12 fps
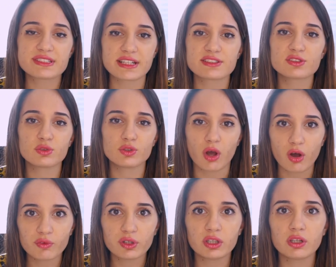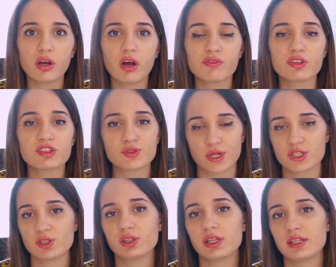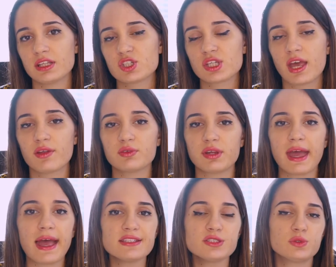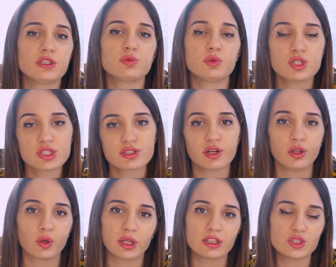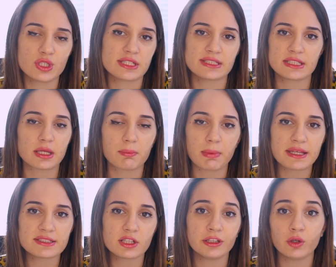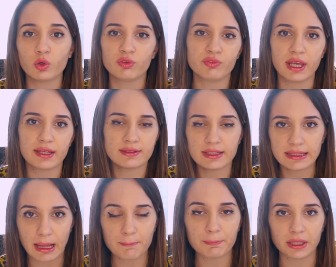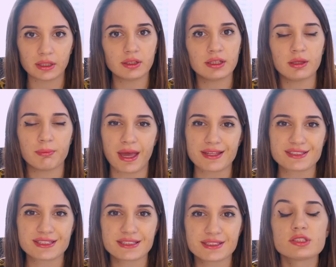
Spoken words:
sales turnover of the threshold that each country has, you need to register a local GST, basically, or VAT number, it depends.